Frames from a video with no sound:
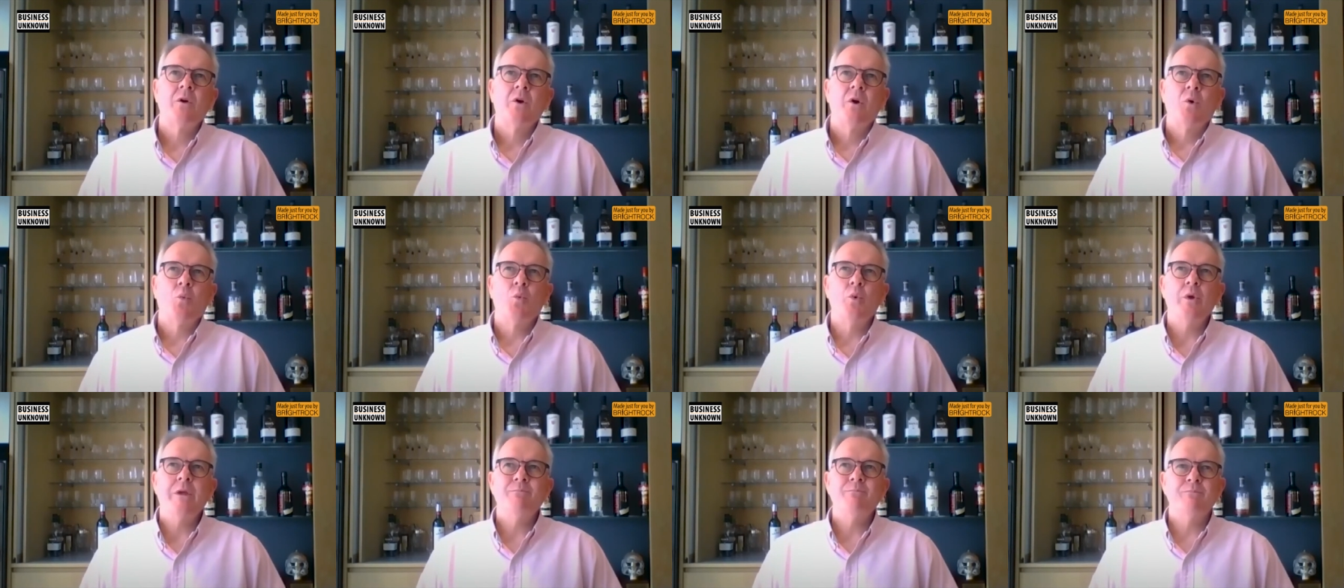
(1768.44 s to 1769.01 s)

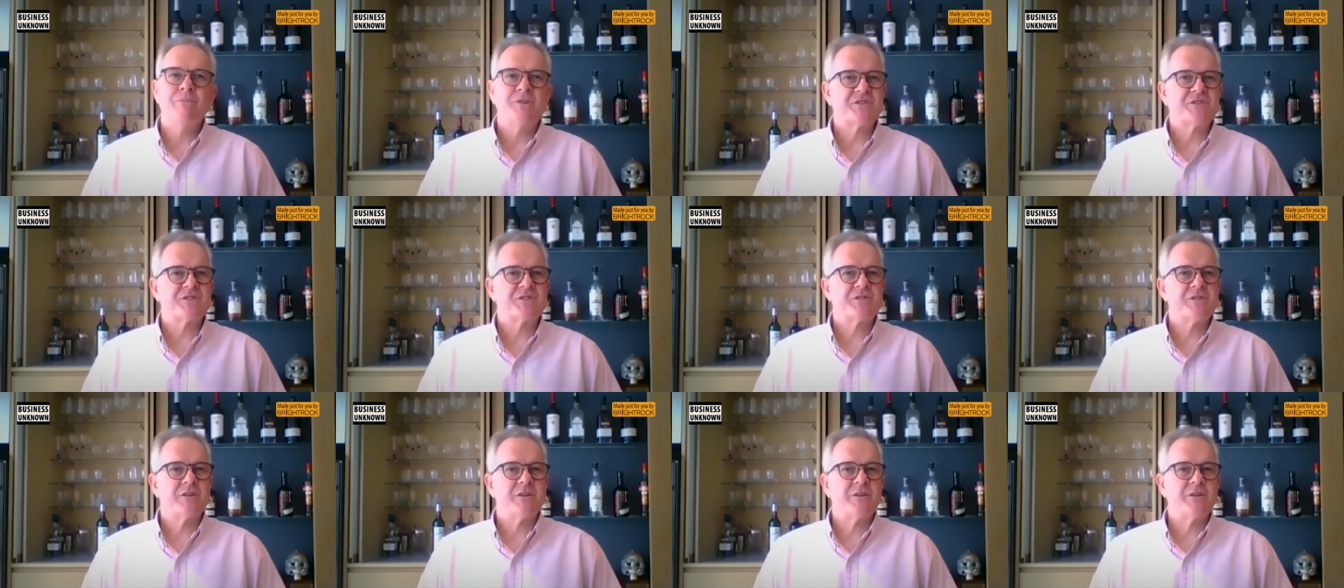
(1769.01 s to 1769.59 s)
we
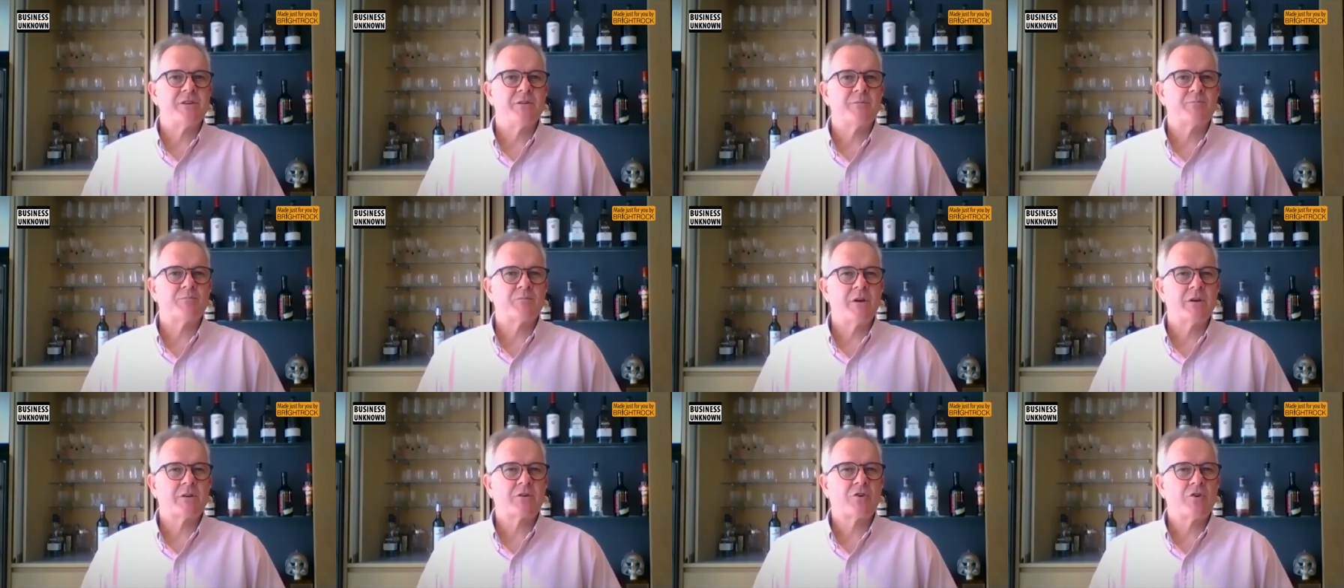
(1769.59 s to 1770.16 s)
missed a,
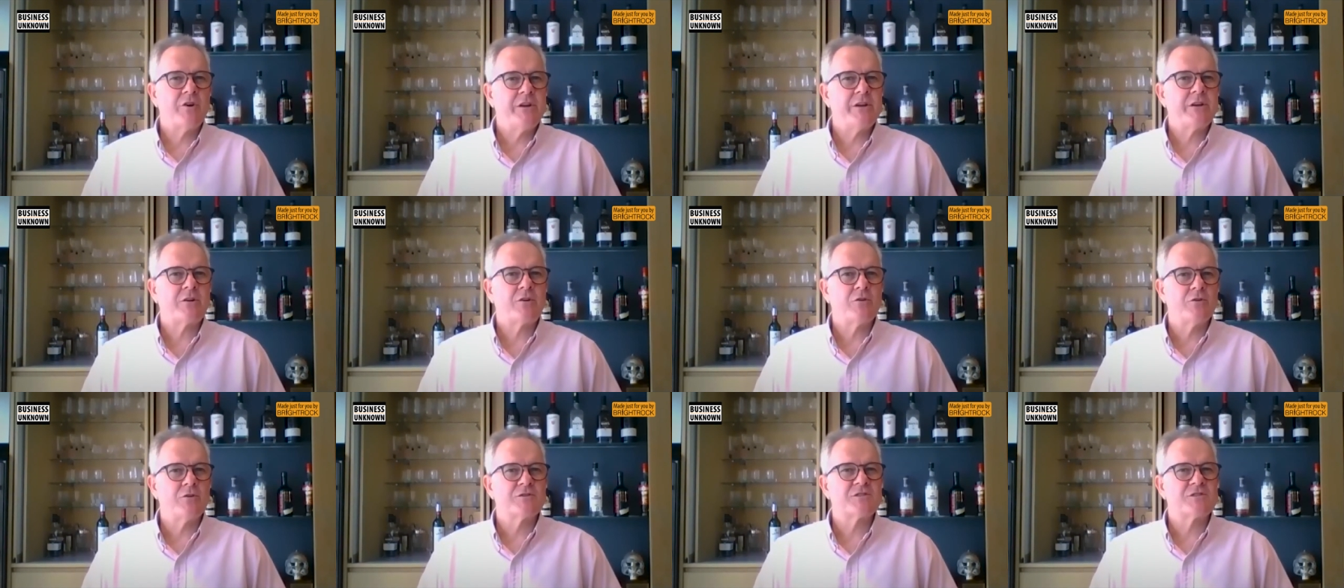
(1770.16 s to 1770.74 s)
a,
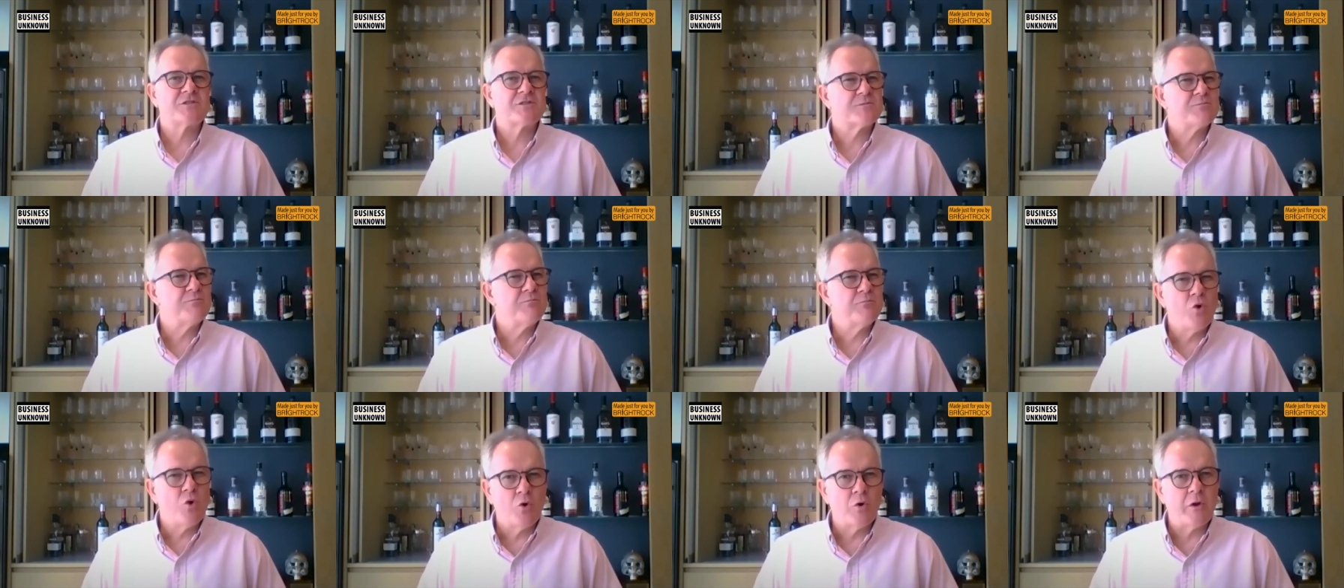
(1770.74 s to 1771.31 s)
critical
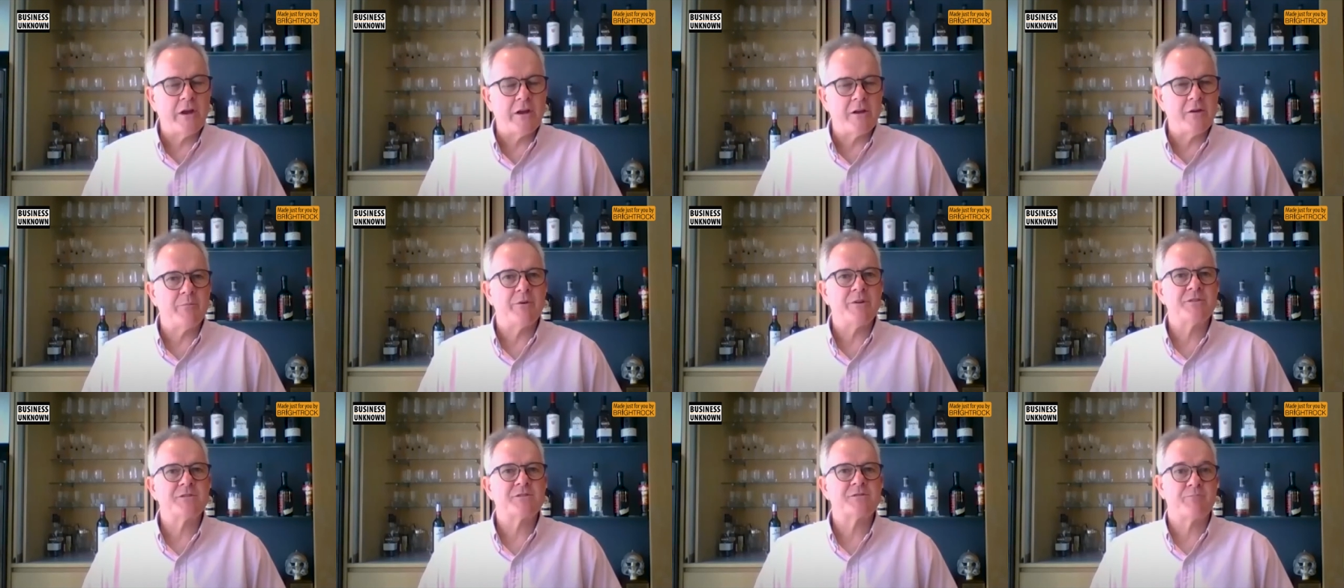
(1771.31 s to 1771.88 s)
small
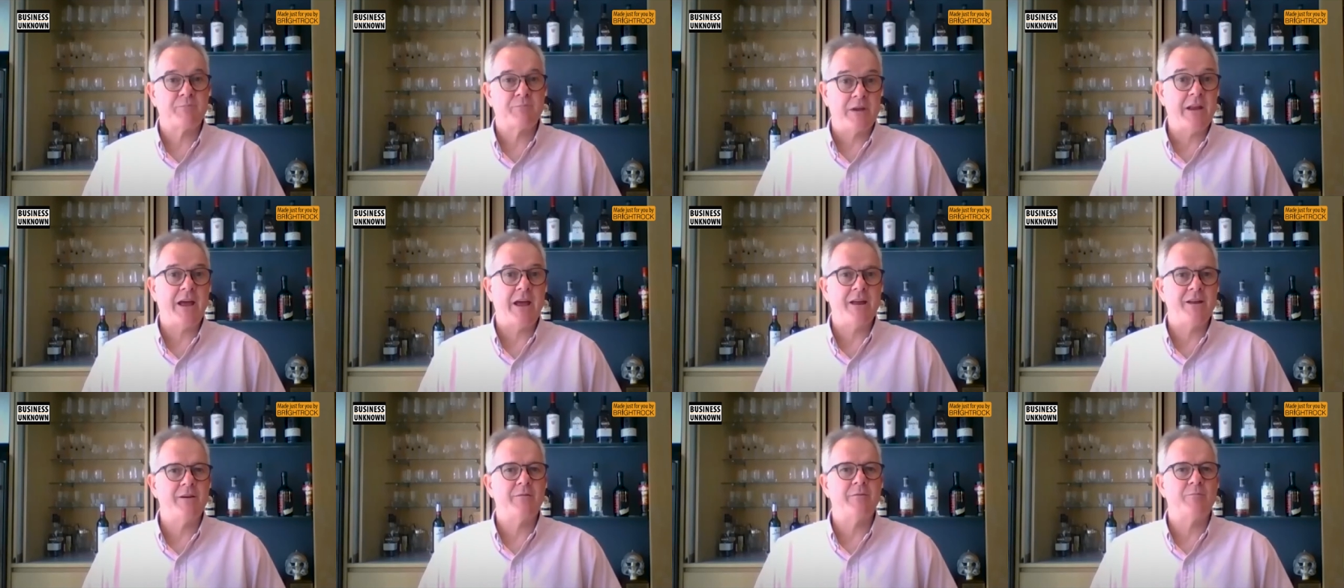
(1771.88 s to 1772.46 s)
element, but
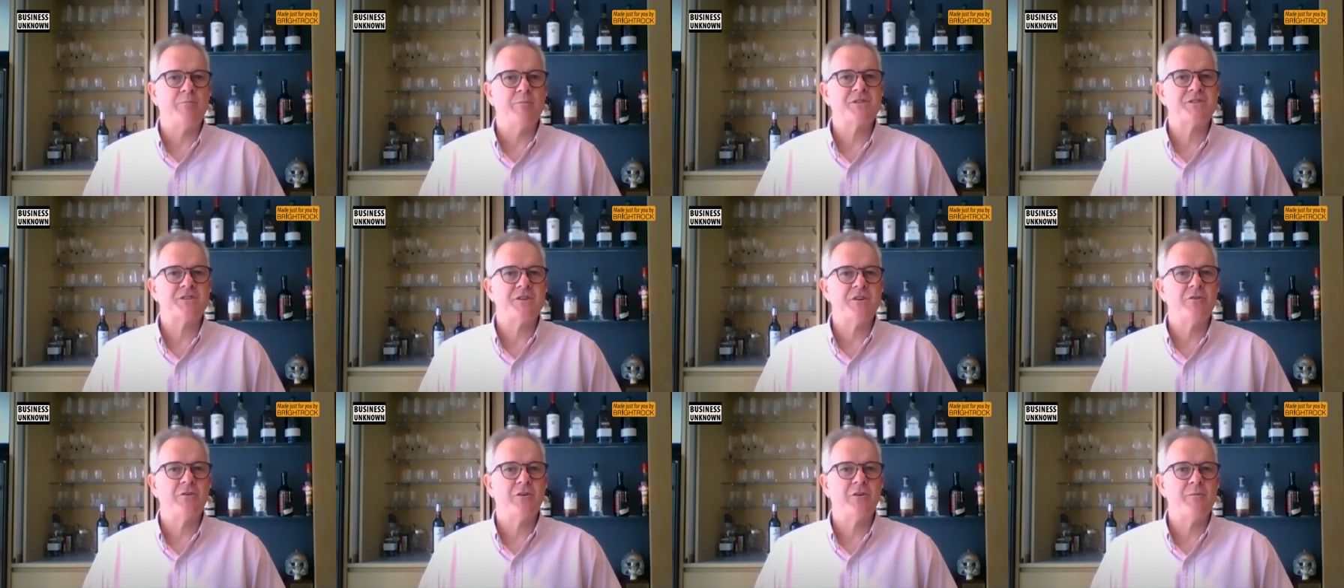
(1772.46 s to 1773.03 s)
had a
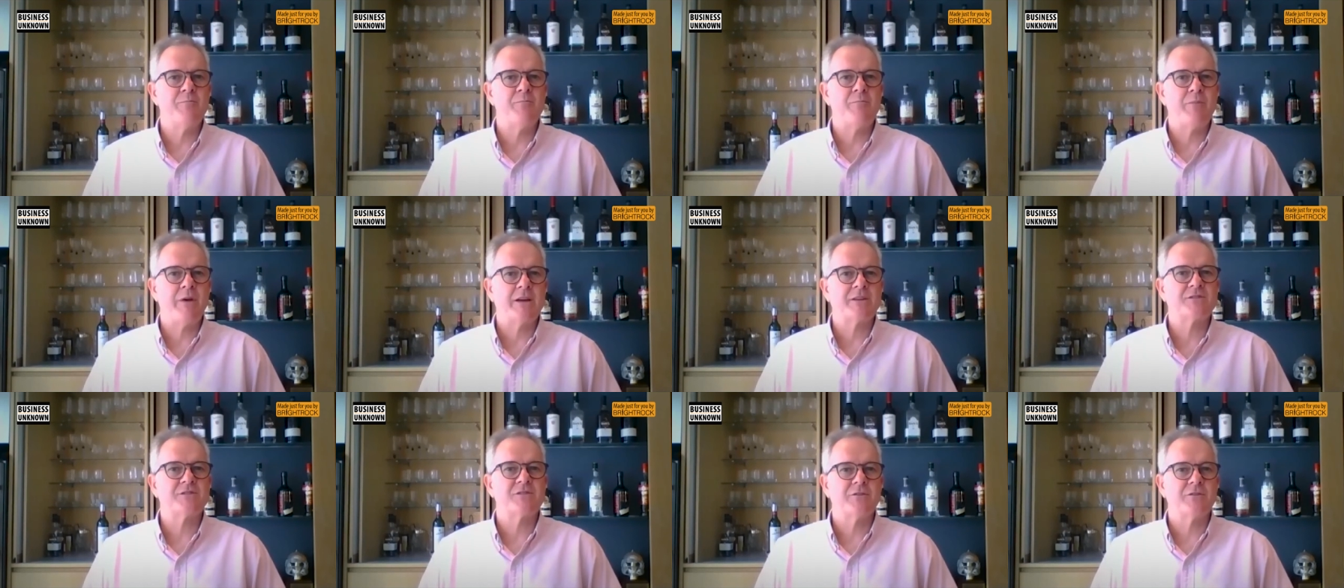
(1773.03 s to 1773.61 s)
material
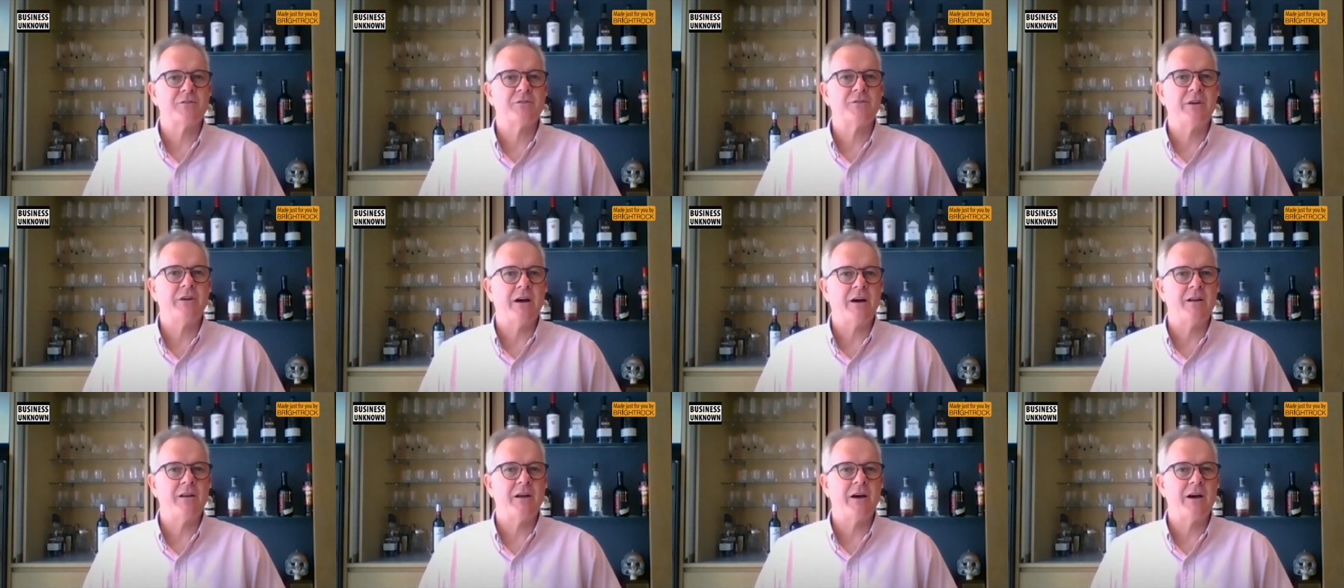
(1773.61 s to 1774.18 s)
impact on
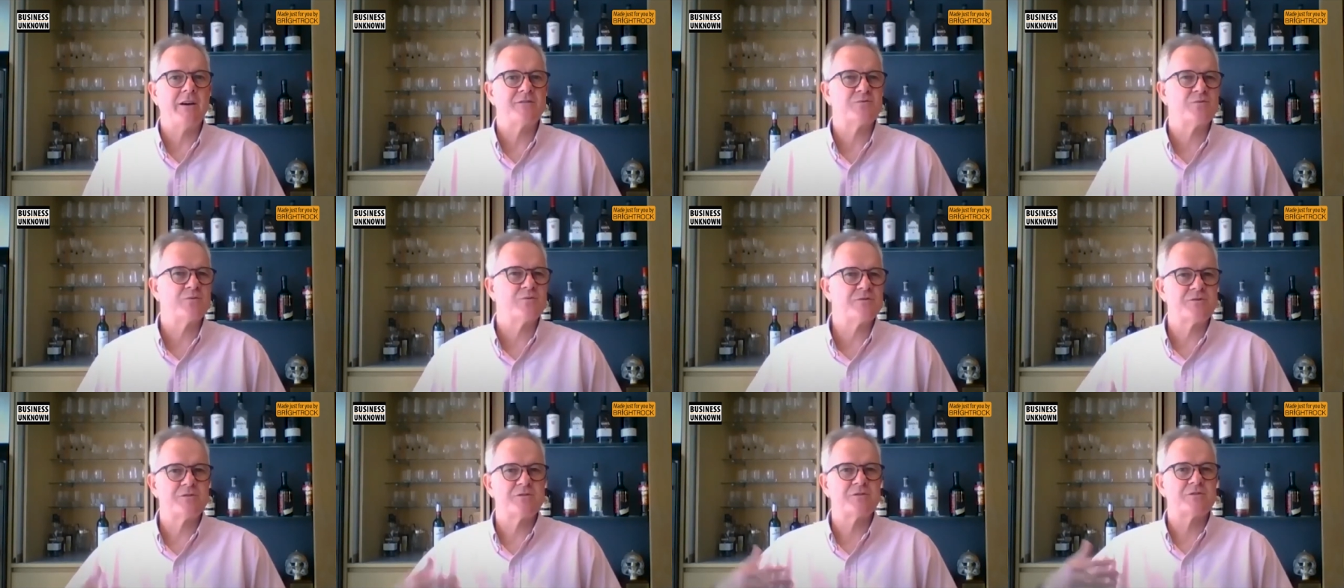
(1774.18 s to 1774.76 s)
our lives,
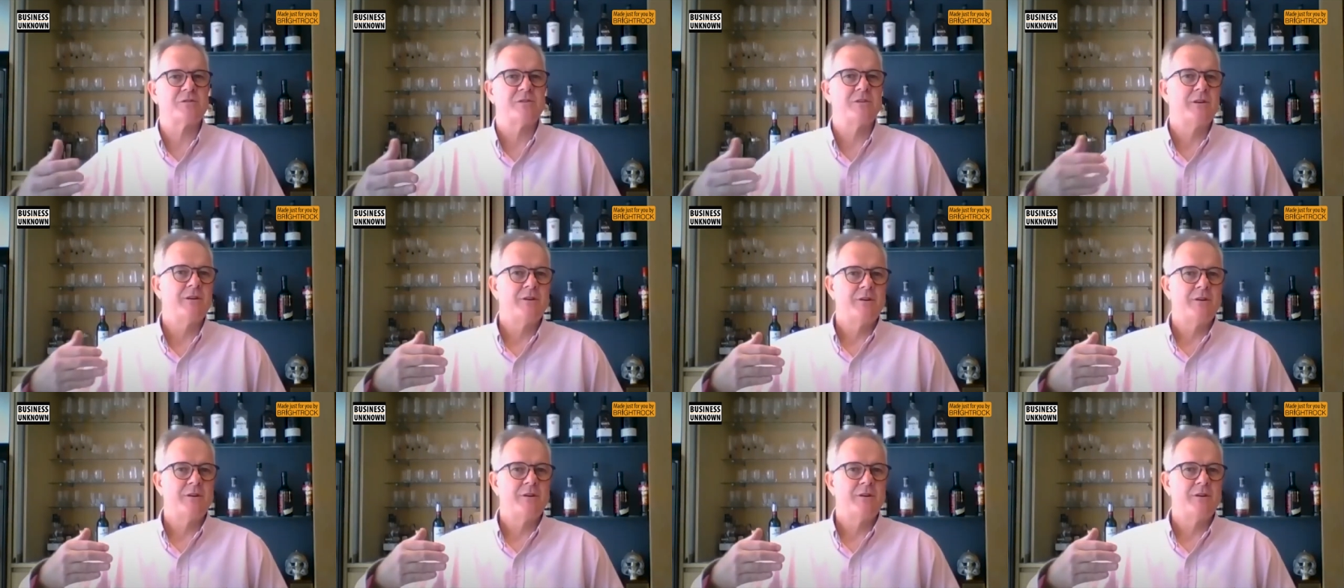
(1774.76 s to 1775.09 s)
which is